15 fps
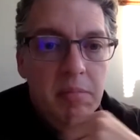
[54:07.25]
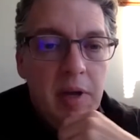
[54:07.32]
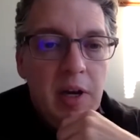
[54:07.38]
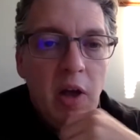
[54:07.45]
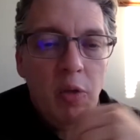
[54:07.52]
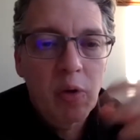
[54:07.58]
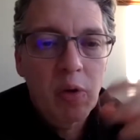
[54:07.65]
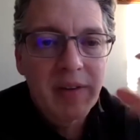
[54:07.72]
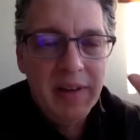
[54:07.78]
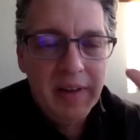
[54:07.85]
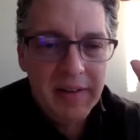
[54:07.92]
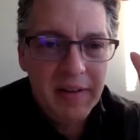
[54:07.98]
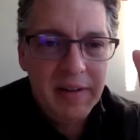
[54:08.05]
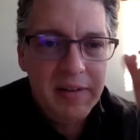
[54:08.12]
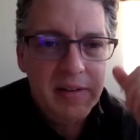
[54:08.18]
In other words,
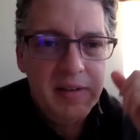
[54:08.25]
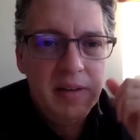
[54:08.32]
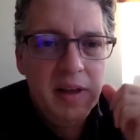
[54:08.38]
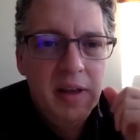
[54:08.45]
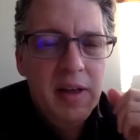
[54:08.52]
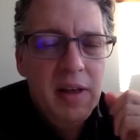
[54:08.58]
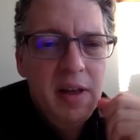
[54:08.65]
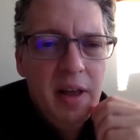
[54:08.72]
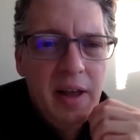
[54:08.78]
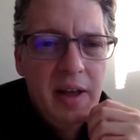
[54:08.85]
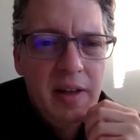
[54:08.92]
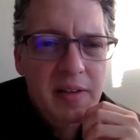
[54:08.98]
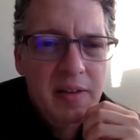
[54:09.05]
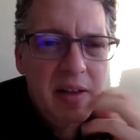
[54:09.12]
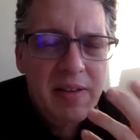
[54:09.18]
it's it's
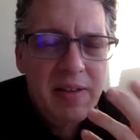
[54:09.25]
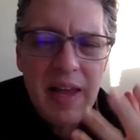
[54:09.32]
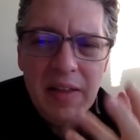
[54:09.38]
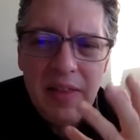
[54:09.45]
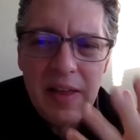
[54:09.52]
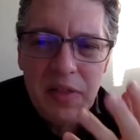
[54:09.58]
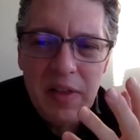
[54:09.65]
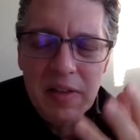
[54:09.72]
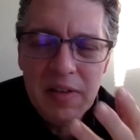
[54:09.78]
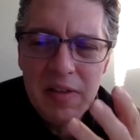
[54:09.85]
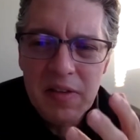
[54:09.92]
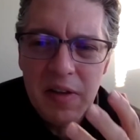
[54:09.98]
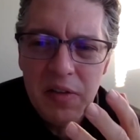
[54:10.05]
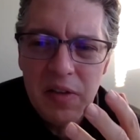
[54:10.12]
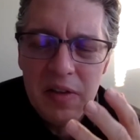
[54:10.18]
it's it's saying that this
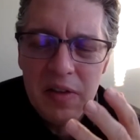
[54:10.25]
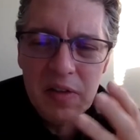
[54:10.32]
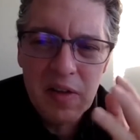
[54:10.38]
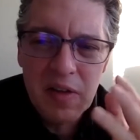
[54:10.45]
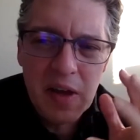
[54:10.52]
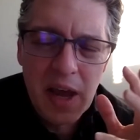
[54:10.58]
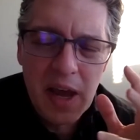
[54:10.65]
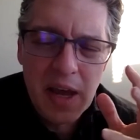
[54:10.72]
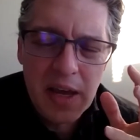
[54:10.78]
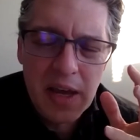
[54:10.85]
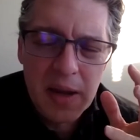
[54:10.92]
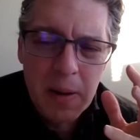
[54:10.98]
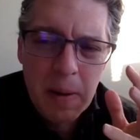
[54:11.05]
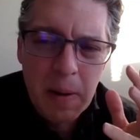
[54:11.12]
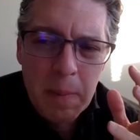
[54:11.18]
is a this is a a